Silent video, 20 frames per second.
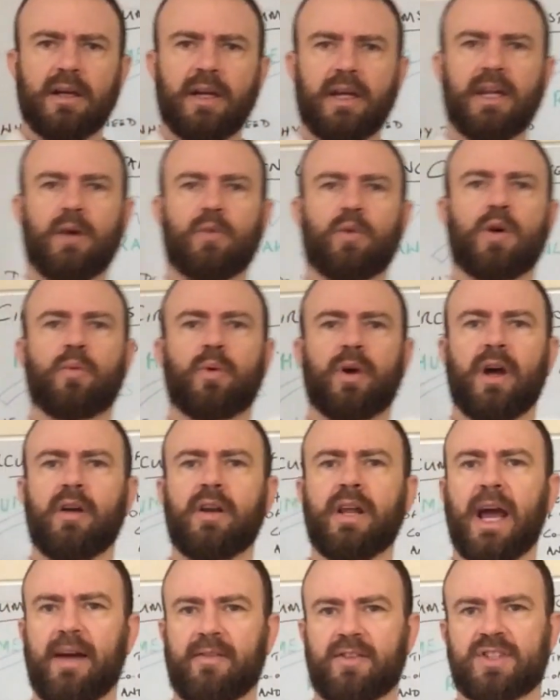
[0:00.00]
in our world we
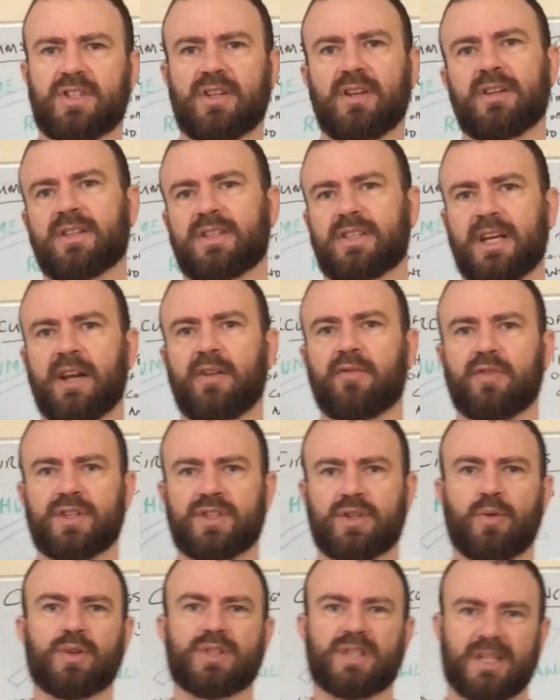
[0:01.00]
only have a certain set of
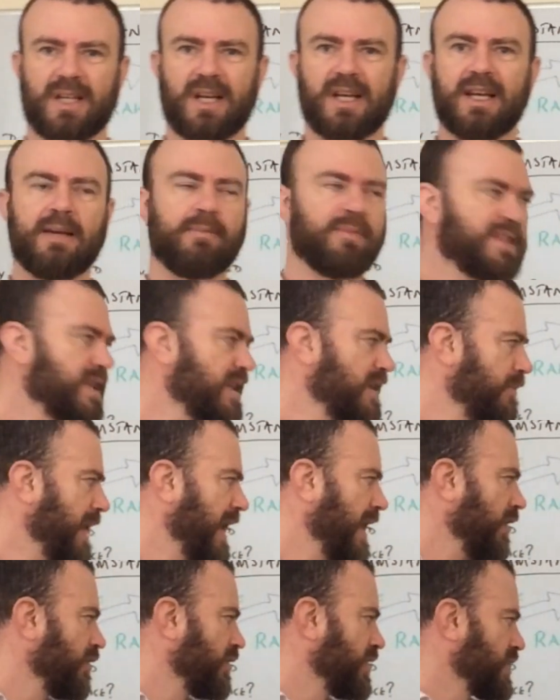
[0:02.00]
resources, a limited
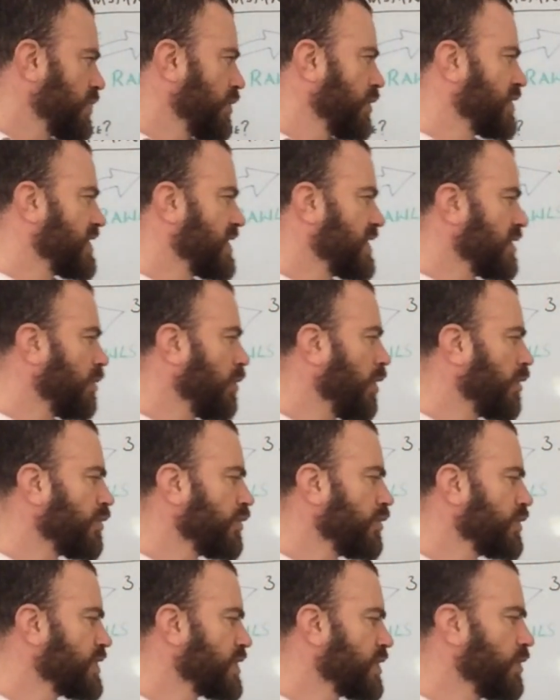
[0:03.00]
amount of resources, or what
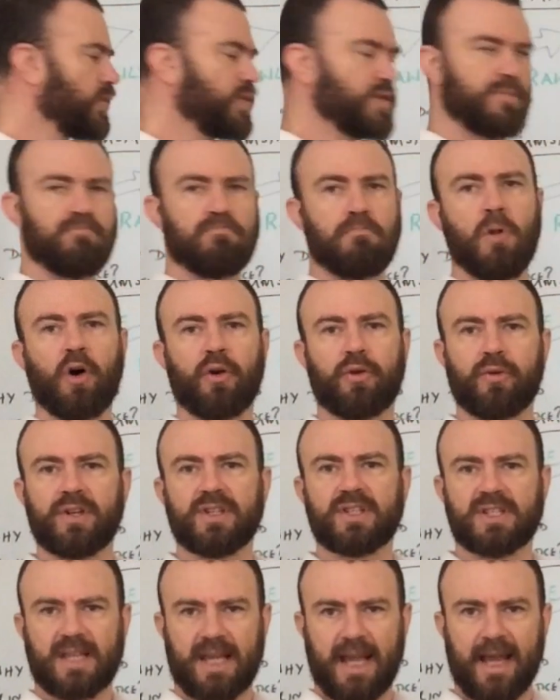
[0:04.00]
Rawls calls moderate
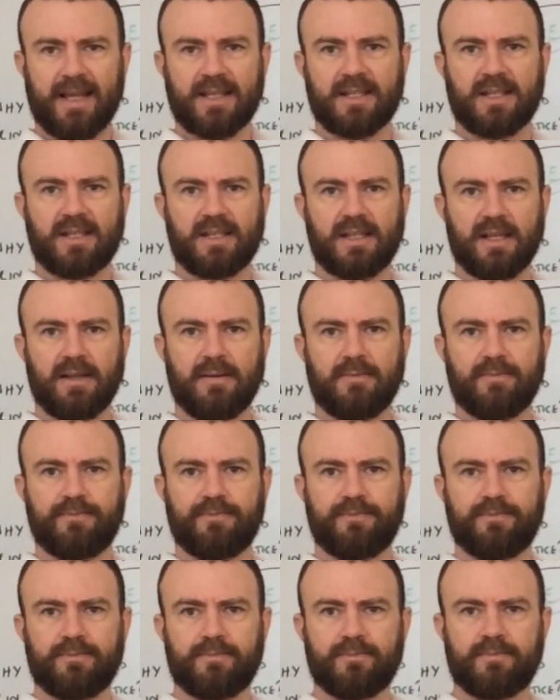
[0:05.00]
scarcity.
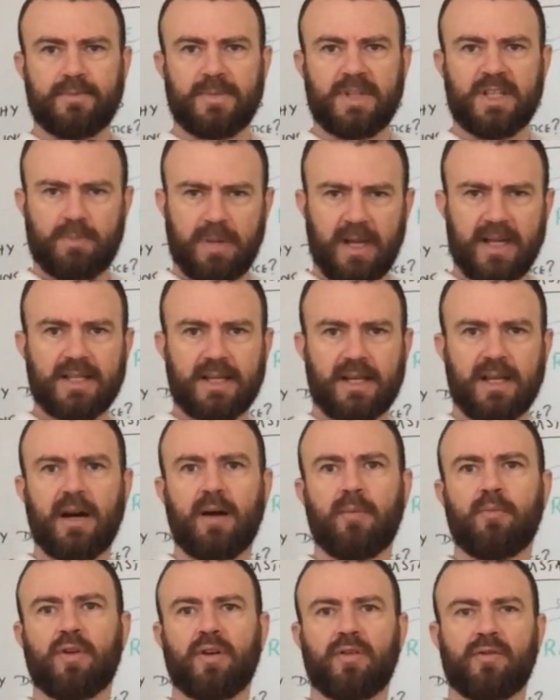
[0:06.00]
This plays a
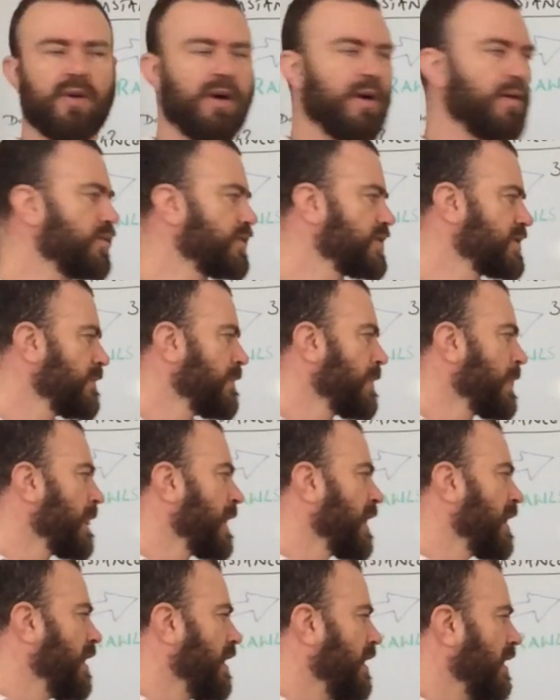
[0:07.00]
number of roles.
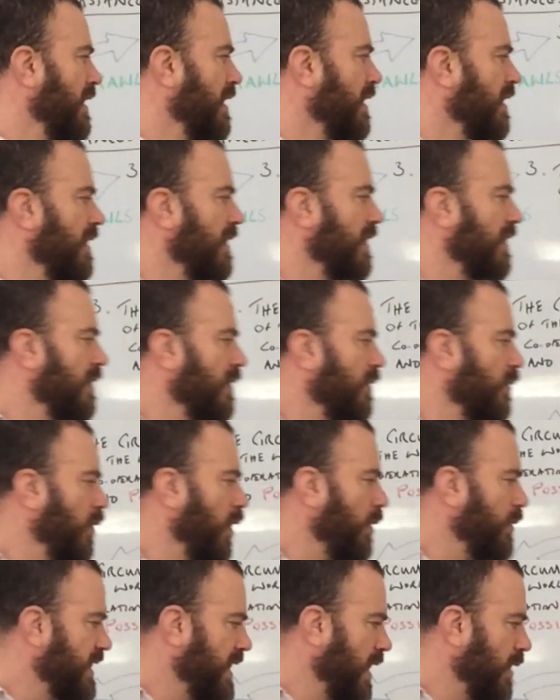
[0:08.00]

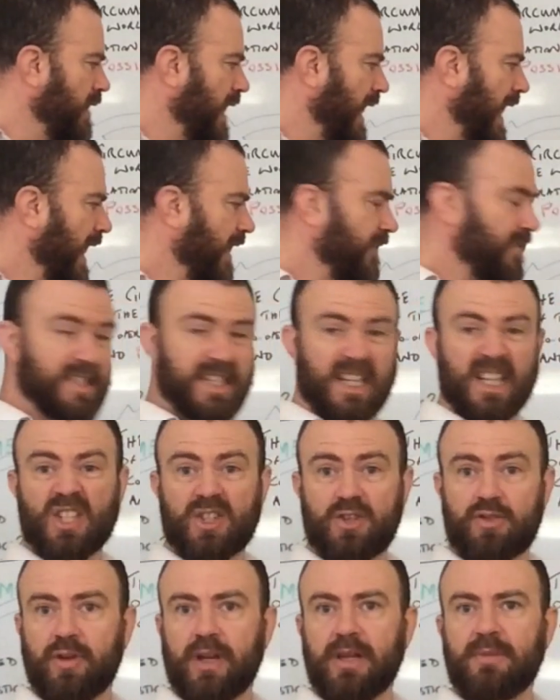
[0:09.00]
What we don't have is
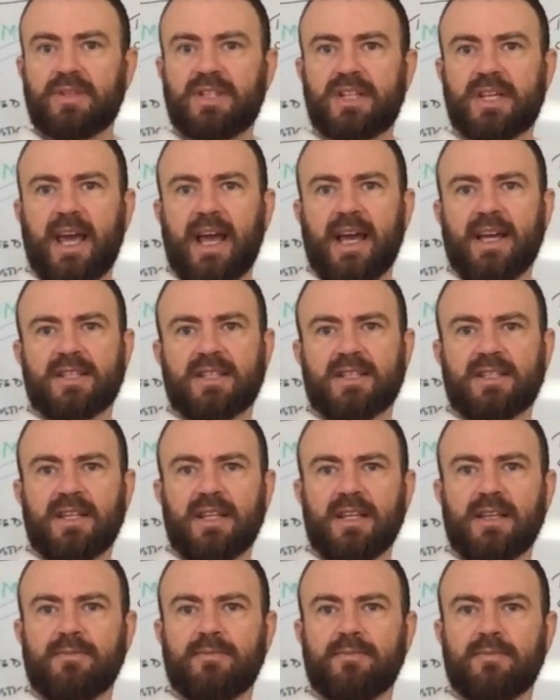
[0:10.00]
extreme
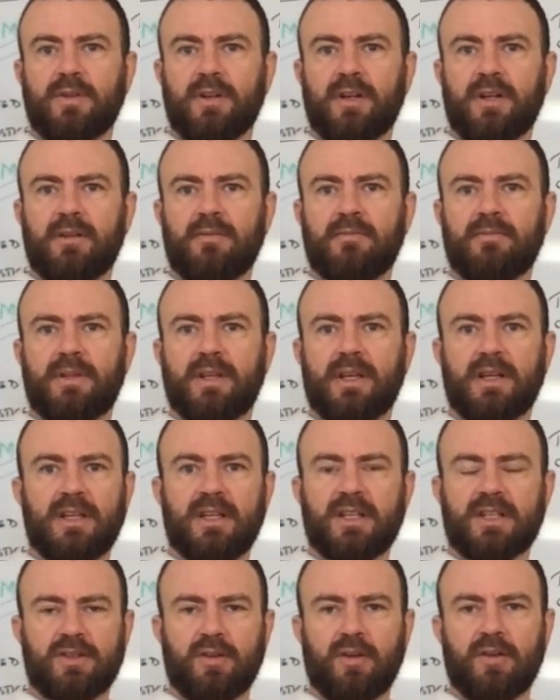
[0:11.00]
scarcity. Right?
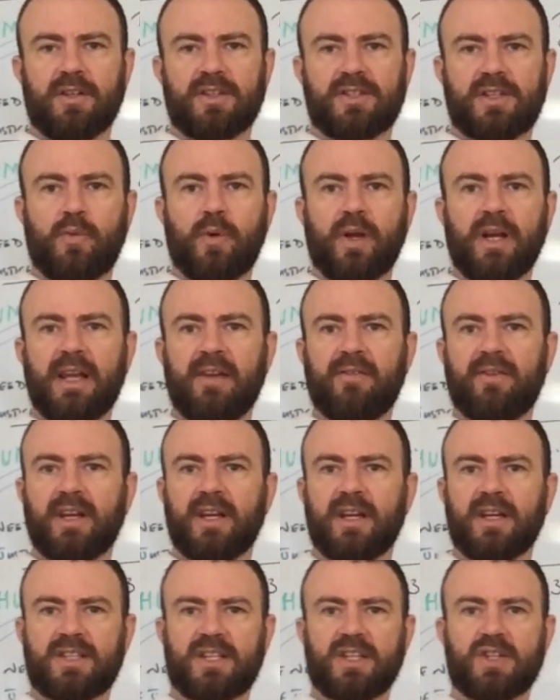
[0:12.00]
It's not as though we live in
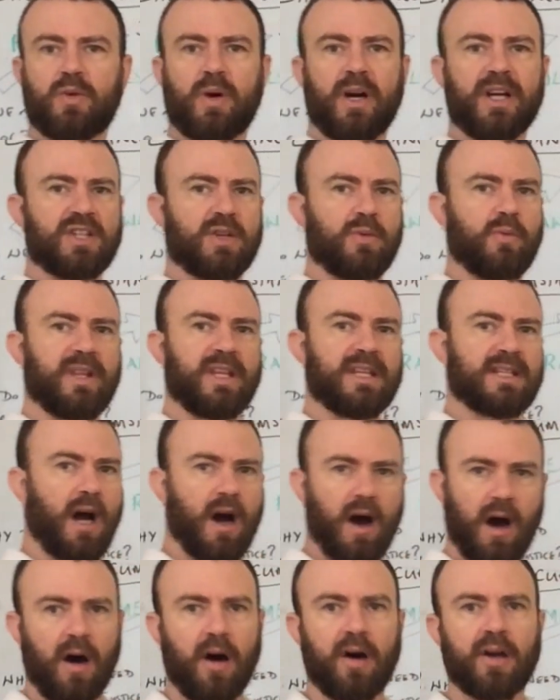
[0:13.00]
a situation where there's
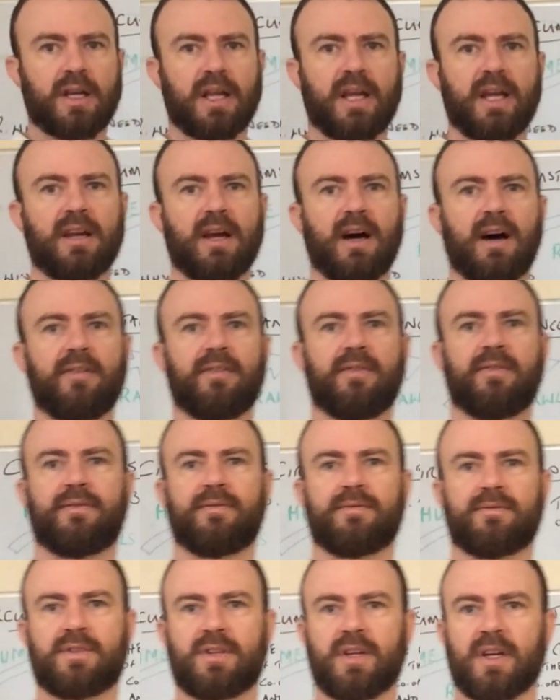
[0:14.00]
hardly enough
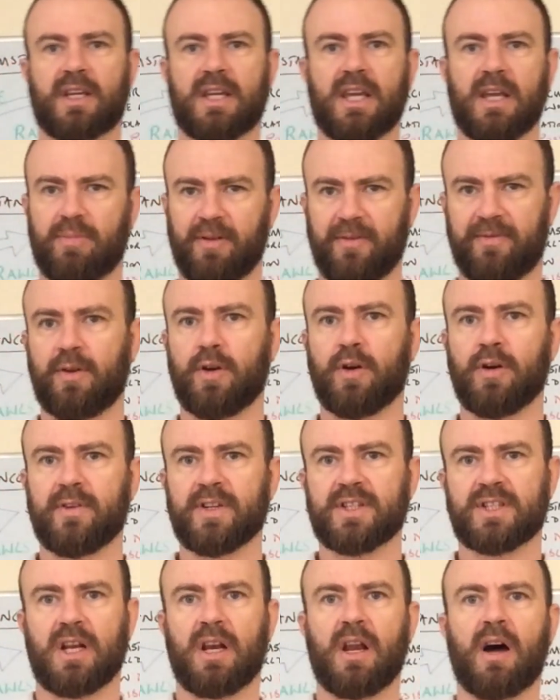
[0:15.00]
to keep a few of
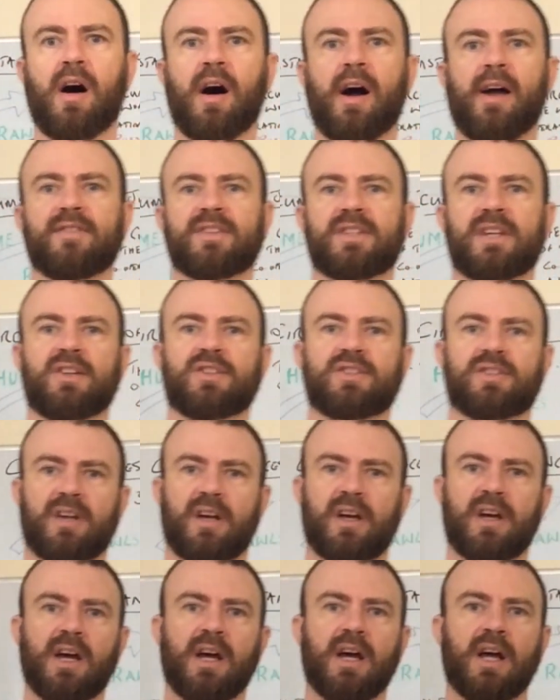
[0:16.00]
us alive, such
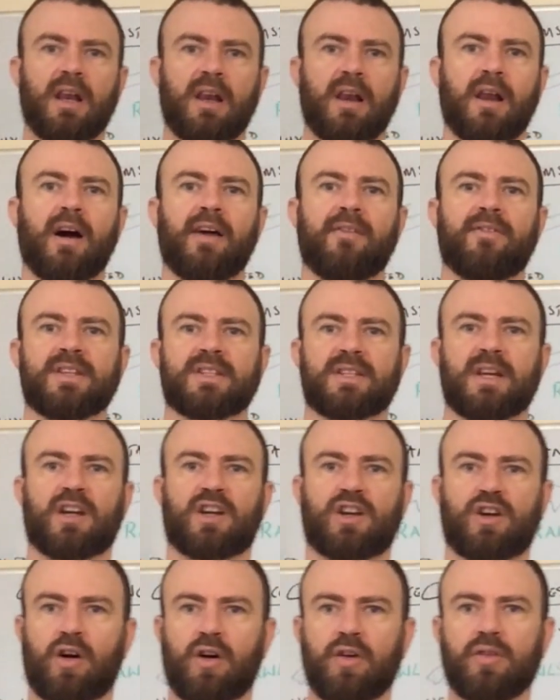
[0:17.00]
that life is a
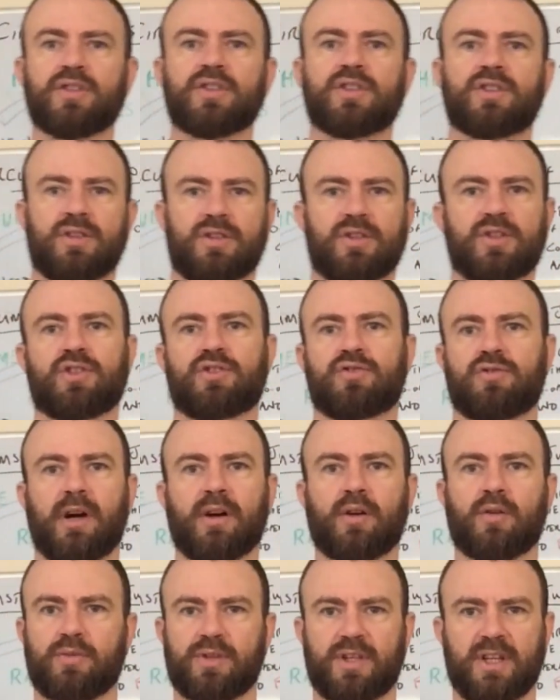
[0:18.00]
constant
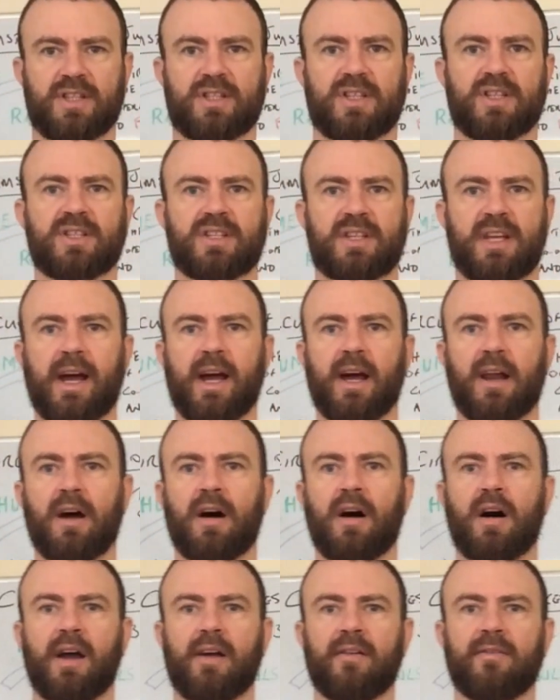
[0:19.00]
struggle just to stay
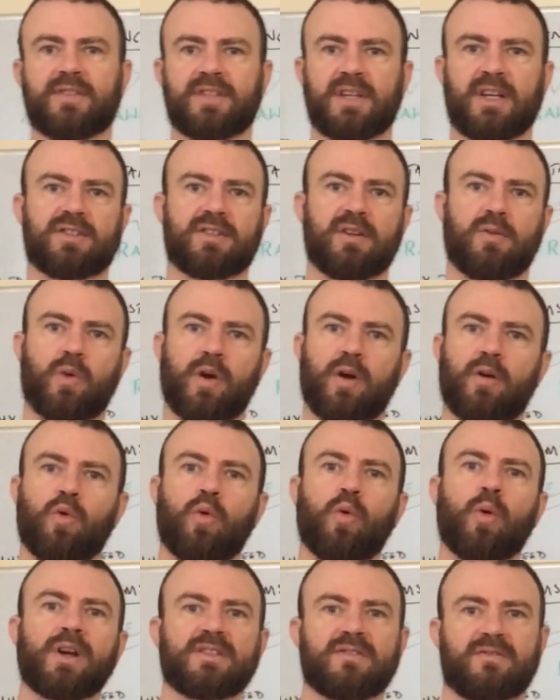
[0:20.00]
alive, such that we're
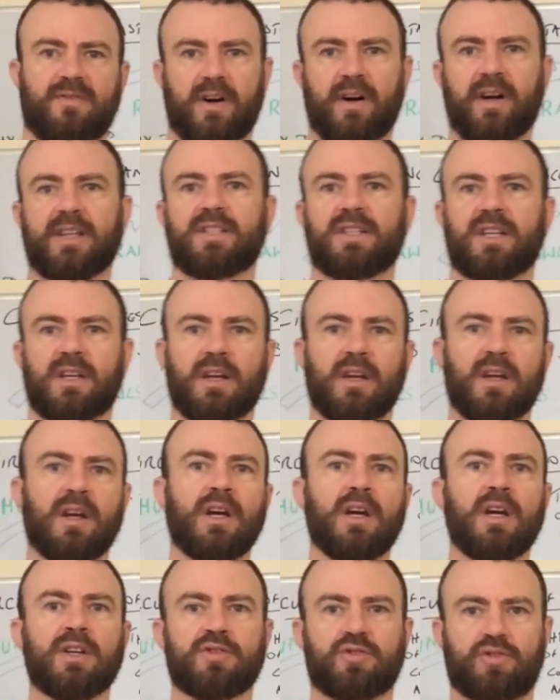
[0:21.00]
always fighting,
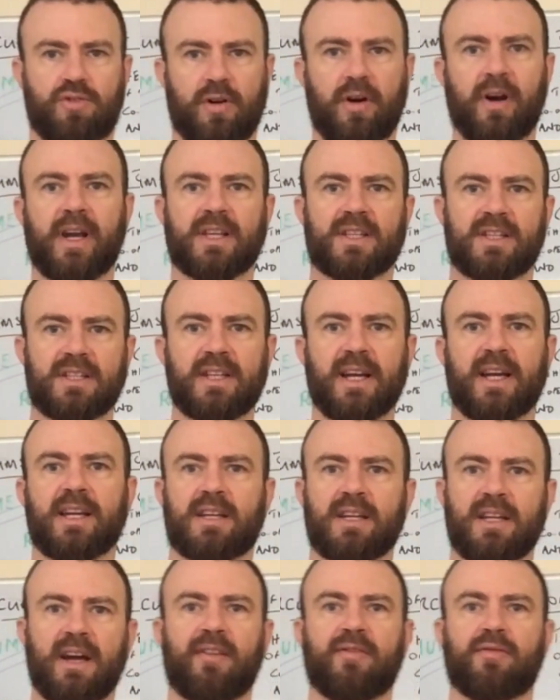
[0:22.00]
trying to
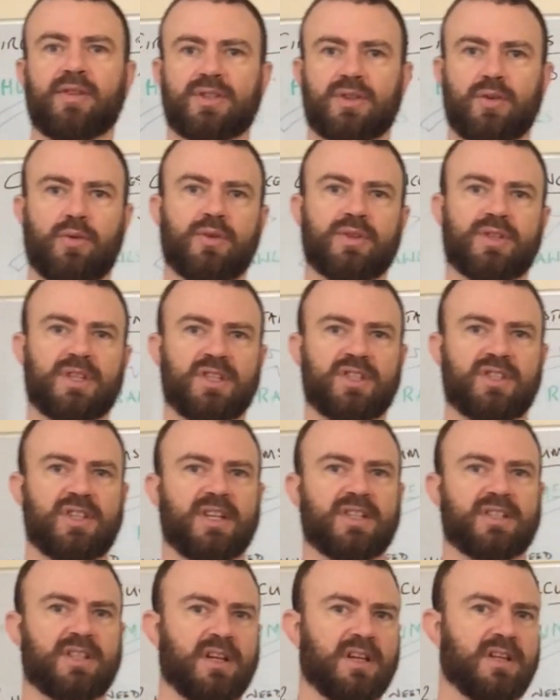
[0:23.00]
take enough resources
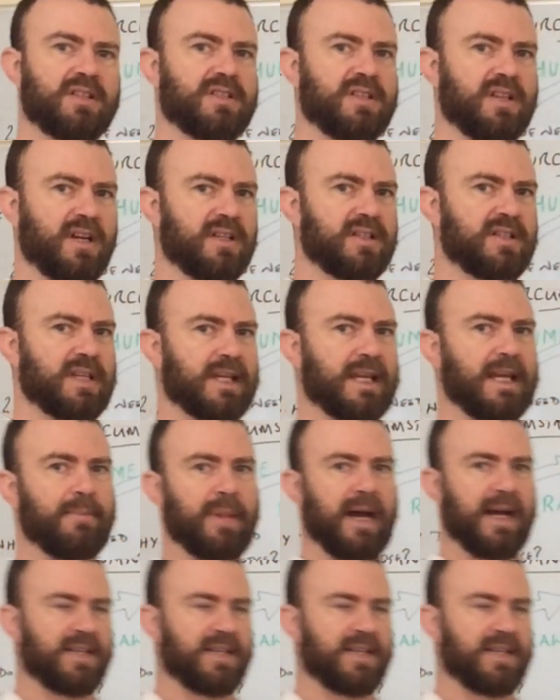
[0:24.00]
just to keep